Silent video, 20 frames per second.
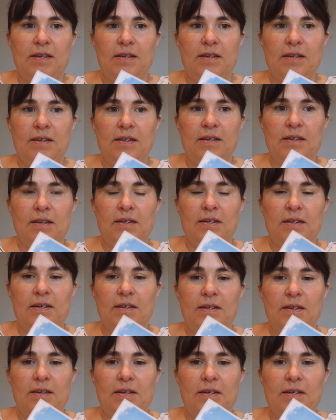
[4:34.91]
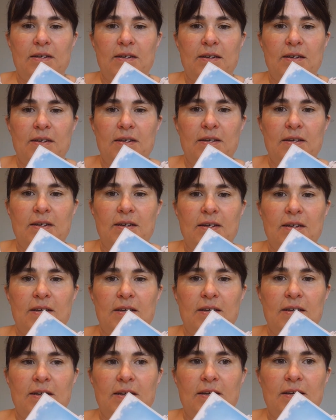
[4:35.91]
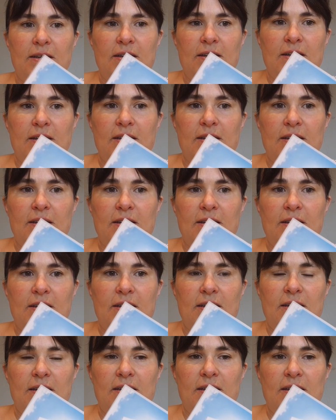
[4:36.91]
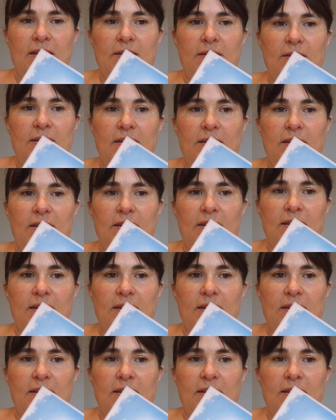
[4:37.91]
Nothing is said.